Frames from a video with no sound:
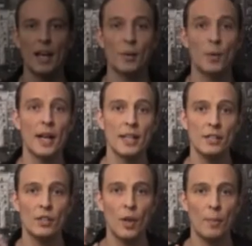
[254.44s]

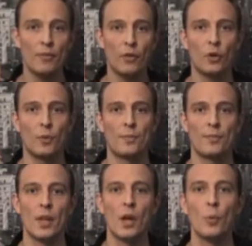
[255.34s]
Advice number 4.
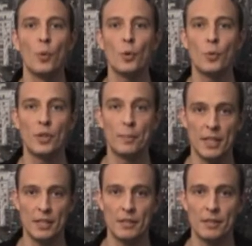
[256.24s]
Work with the
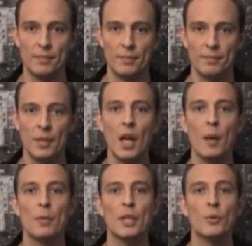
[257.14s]
best.
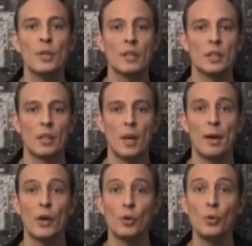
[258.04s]
Be critical
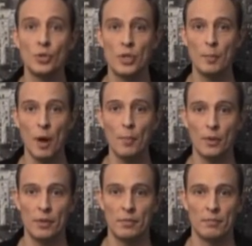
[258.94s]
about who you team up
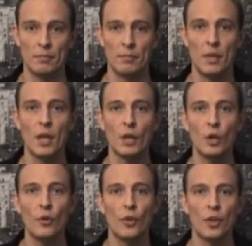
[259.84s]
with.
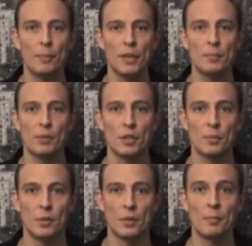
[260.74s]
Go for the best
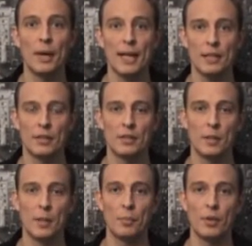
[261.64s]
possible partners
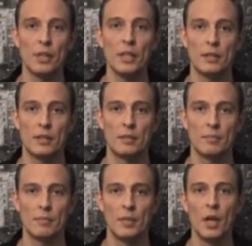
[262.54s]
and employees.
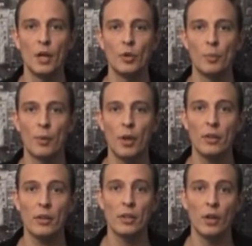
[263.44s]
Your
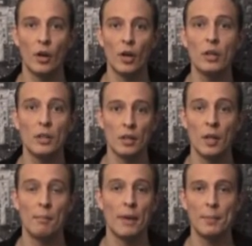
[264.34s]
brother or uncle
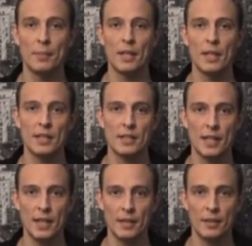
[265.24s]
might be a nice
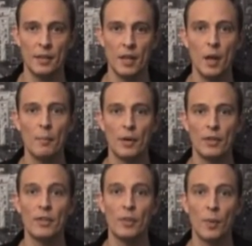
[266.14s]
guy, but
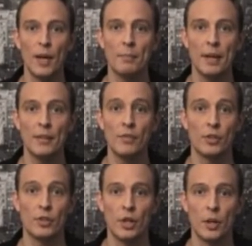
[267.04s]
is he the right man for
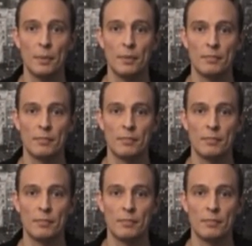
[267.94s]
the job?